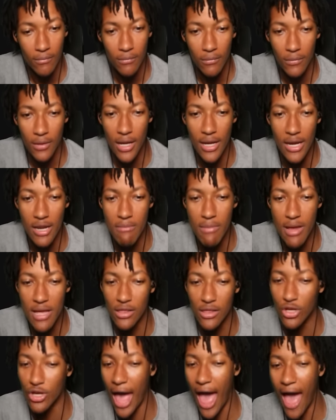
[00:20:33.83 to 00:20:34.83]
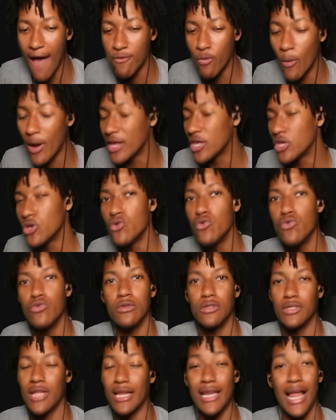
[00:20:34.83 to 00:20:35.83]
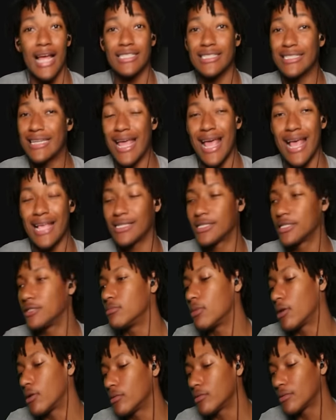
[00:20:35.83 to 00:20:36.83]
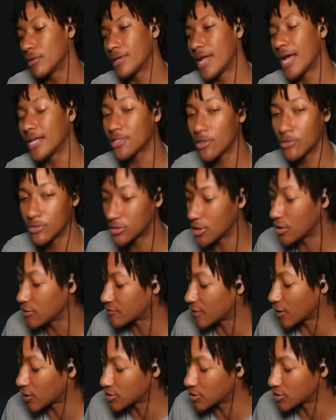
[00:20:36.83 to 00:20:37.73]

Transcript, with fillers: Yeah, that bit look halfway used. Like, that's nasty, bro. That's how stuff starts